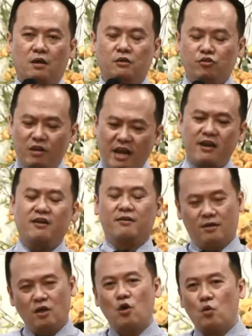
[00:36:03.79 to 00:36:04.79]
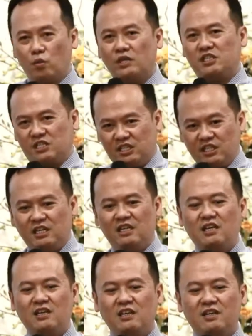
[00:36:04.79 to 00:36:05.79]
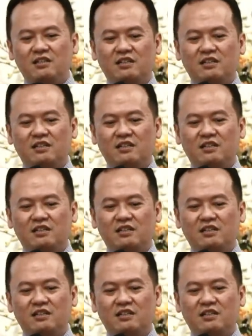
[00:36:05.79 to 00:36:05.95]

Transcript: So then, we see